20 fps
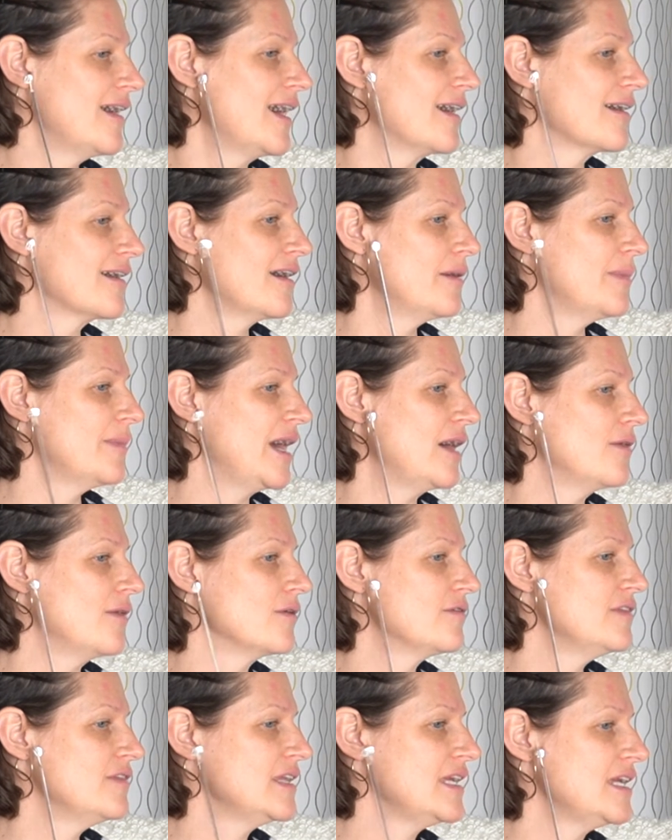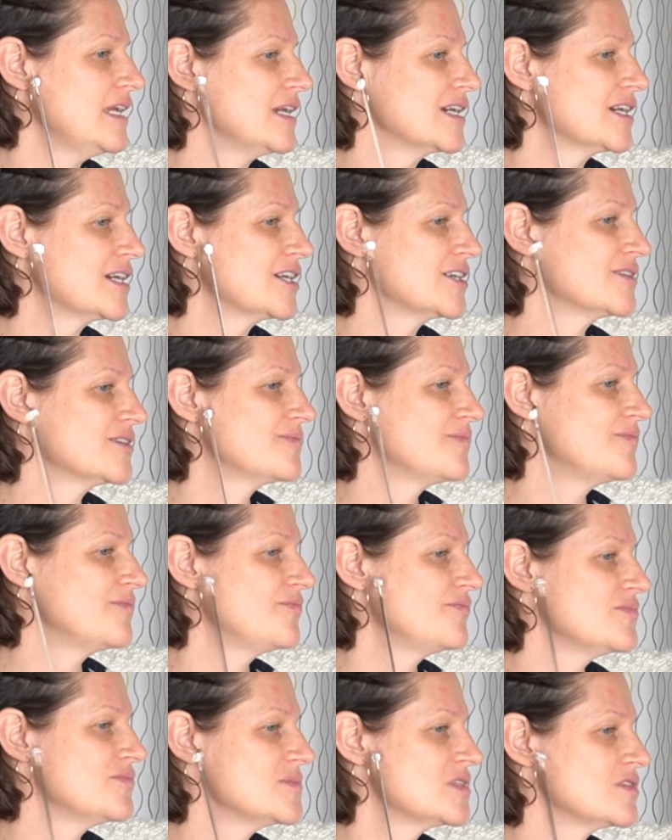come out of the ear.
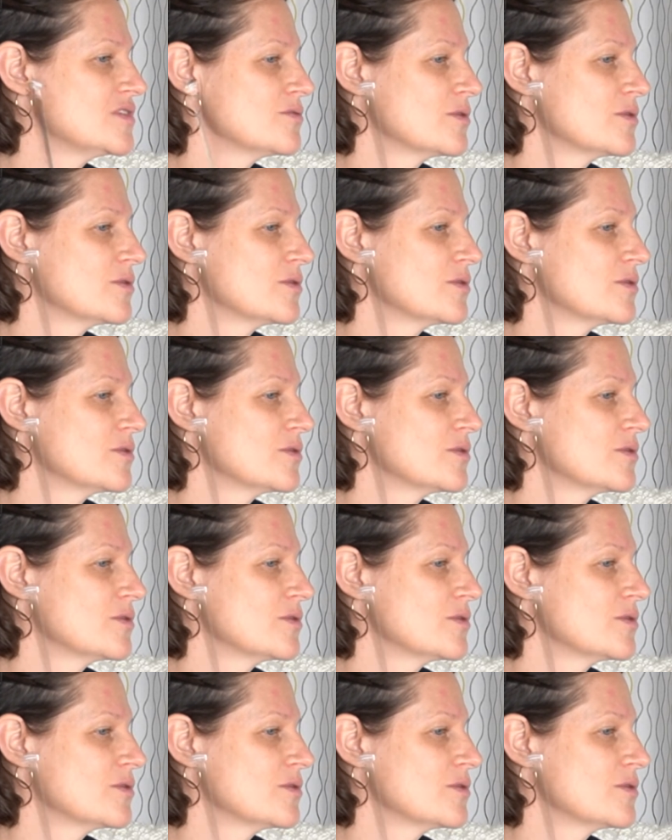So